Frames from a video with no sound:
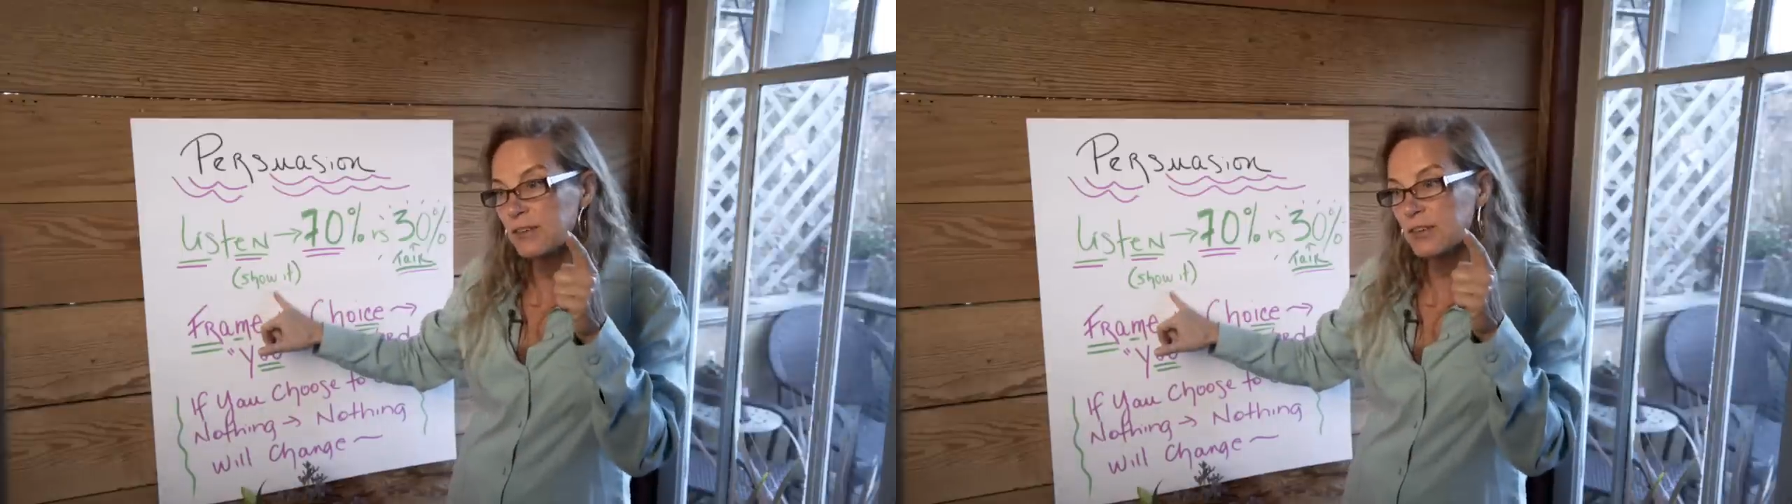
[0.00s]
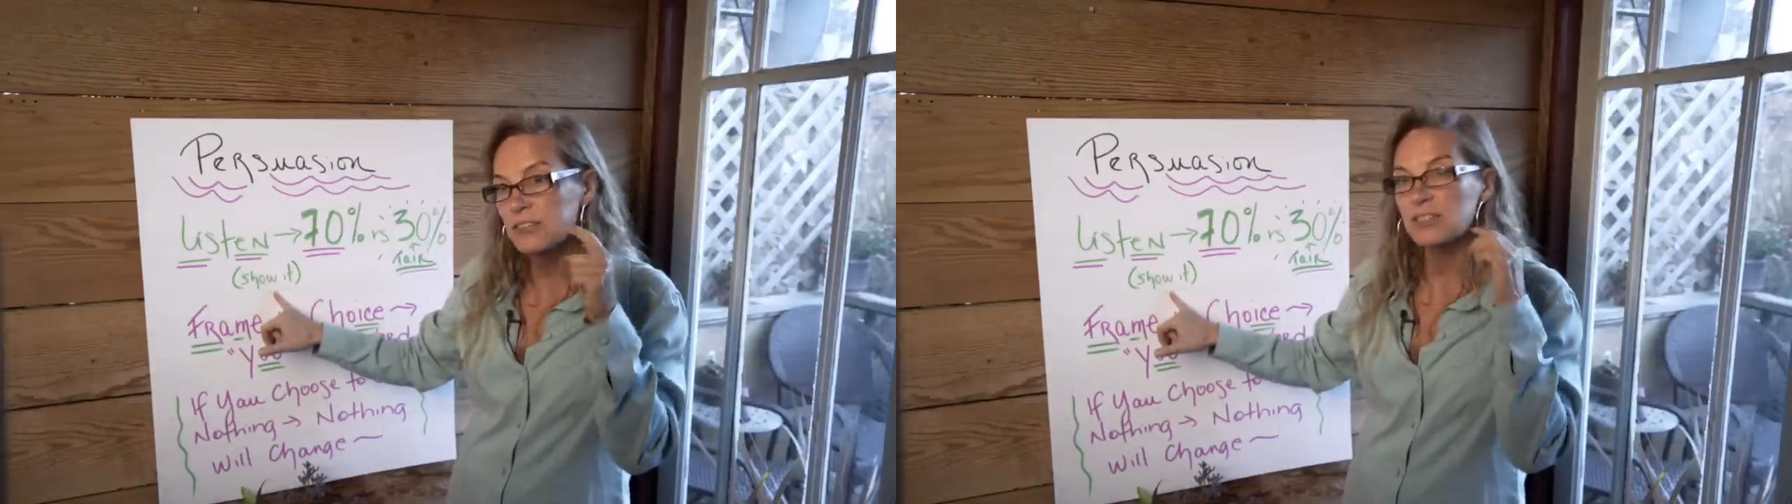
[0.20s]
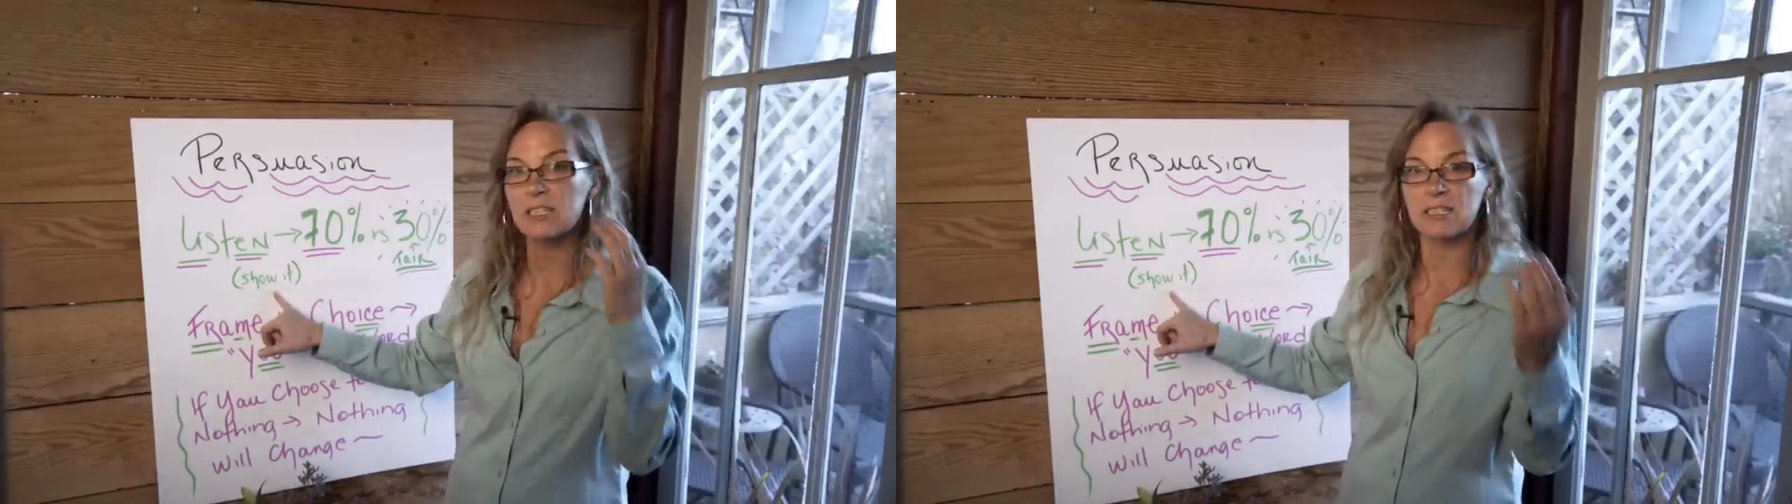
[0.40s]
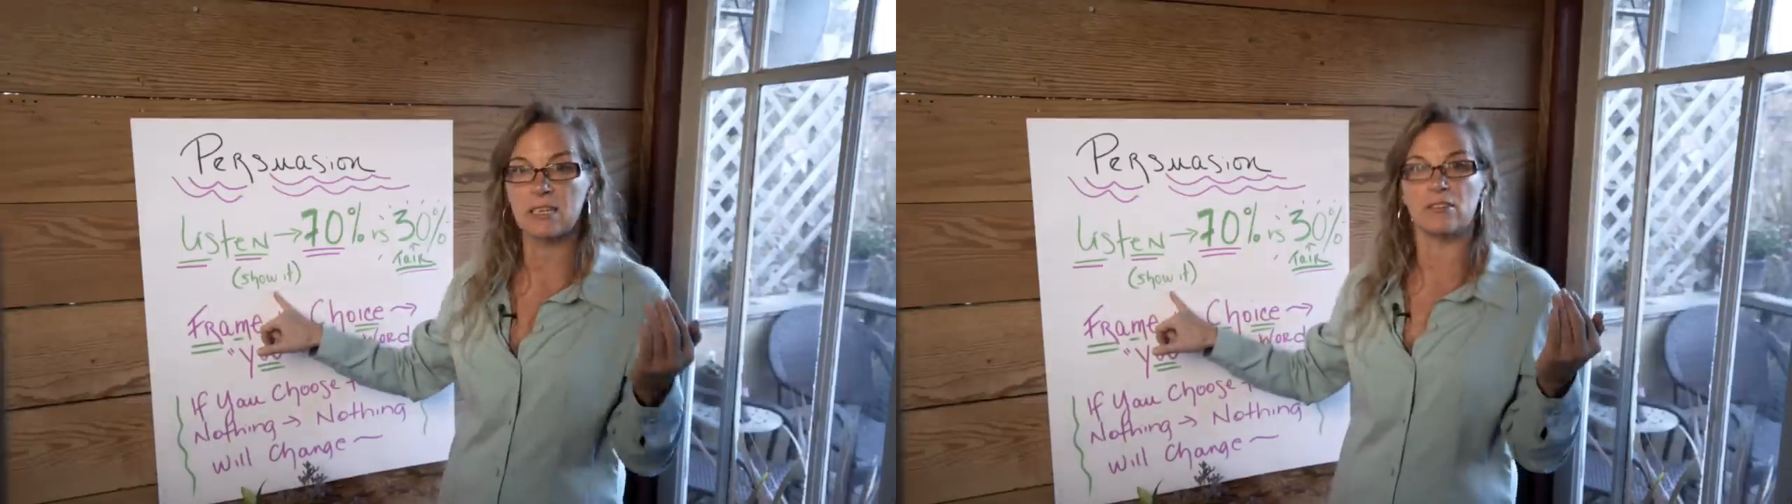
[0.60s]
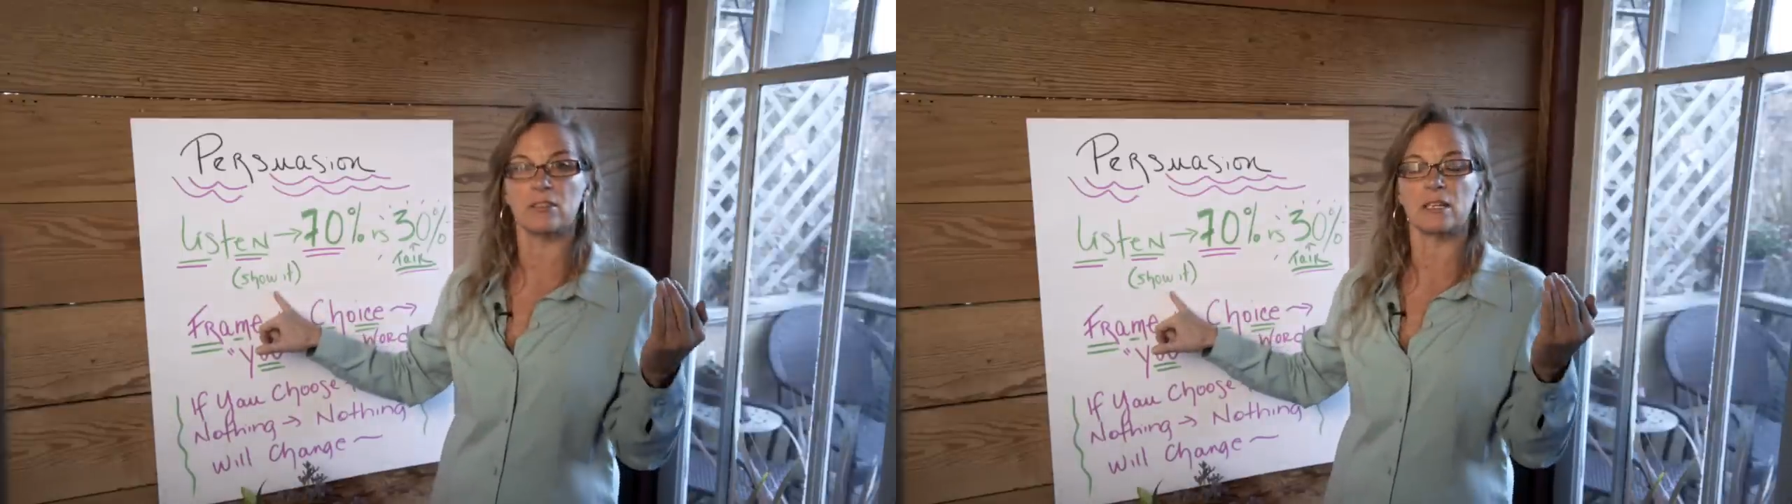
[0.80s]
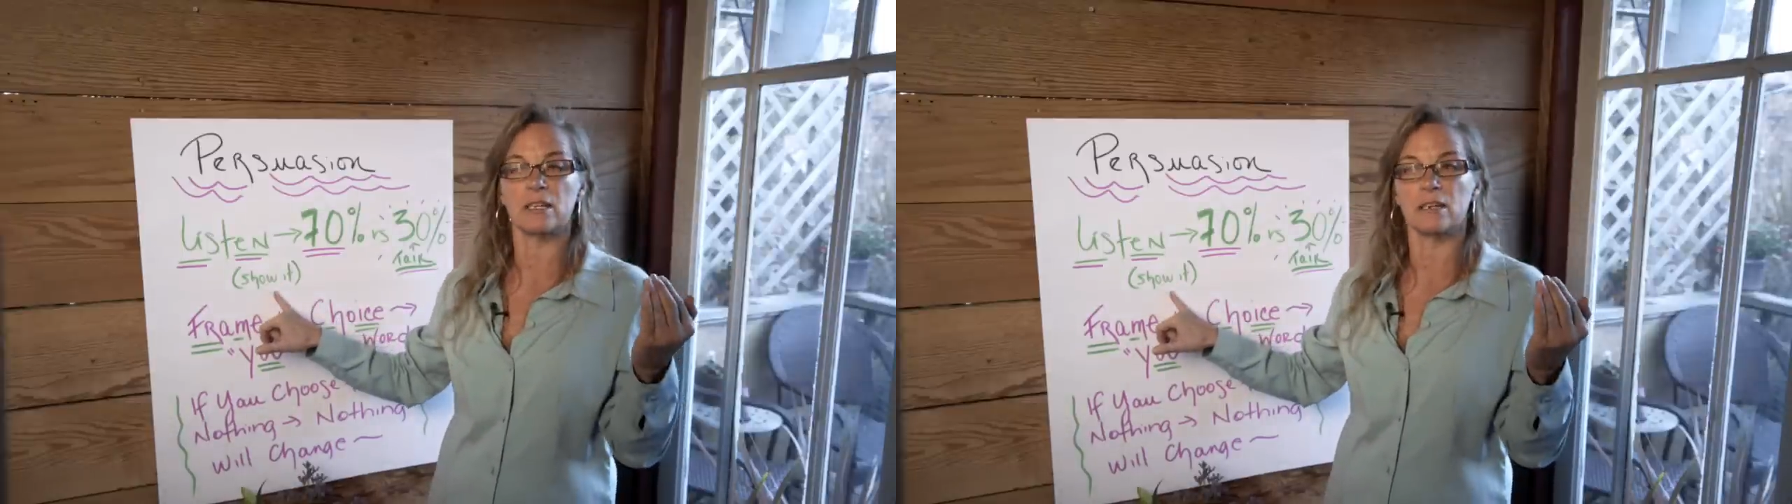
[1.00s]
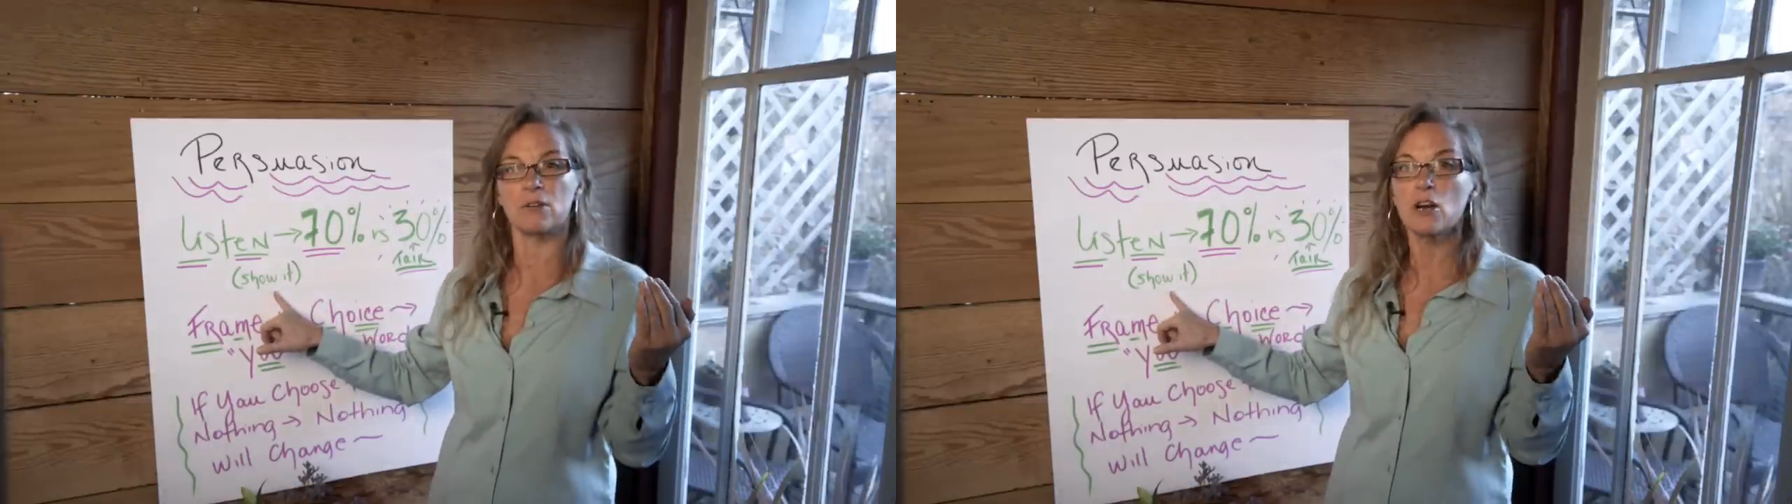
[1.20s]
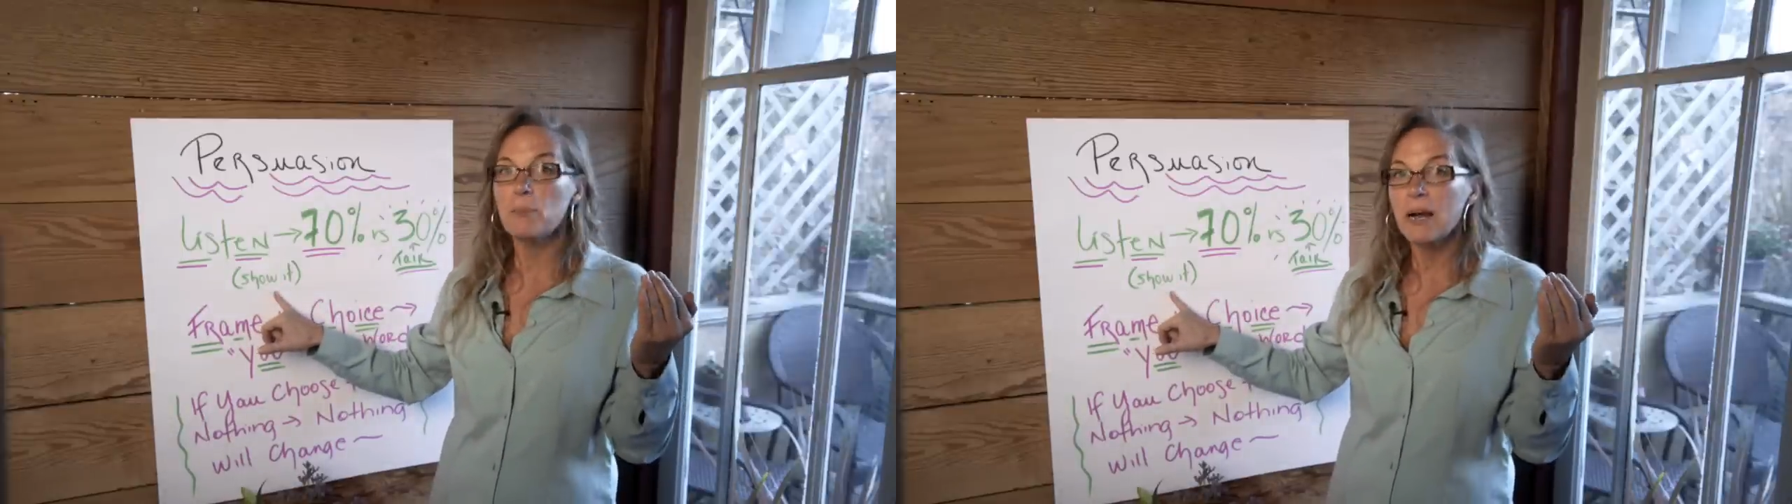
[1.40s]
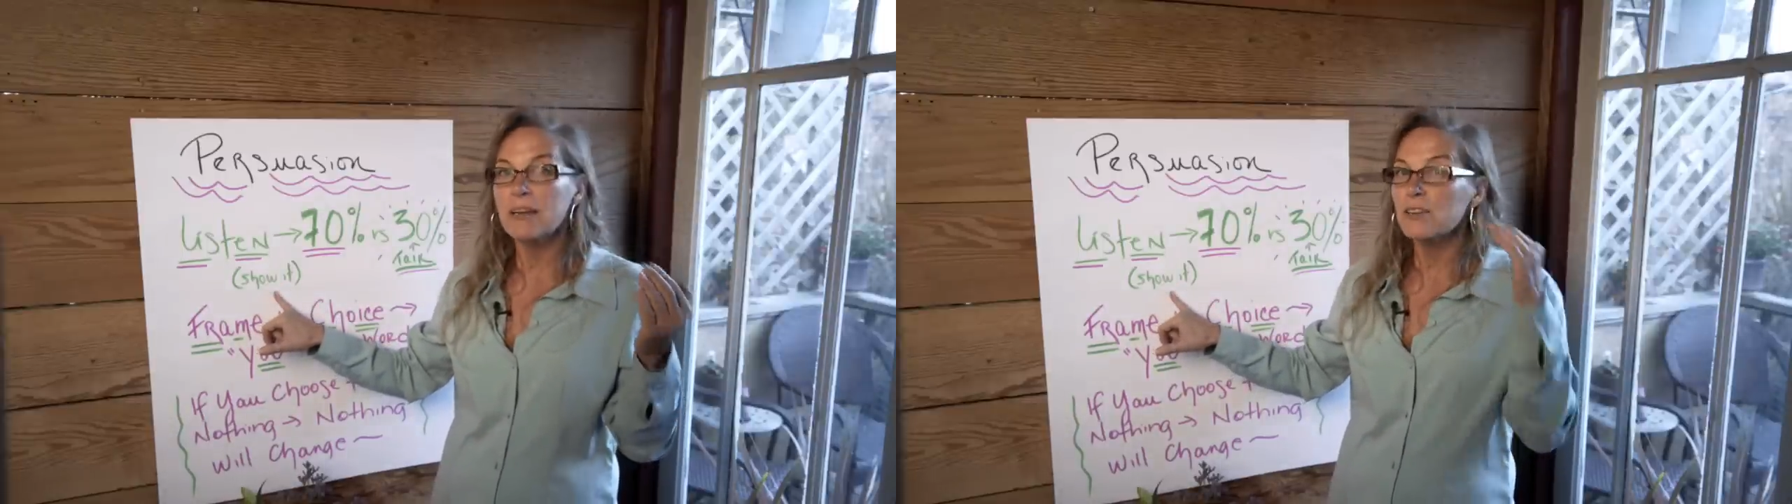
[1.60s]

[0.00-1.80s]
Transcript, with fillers: You're not just sitting there like a robot.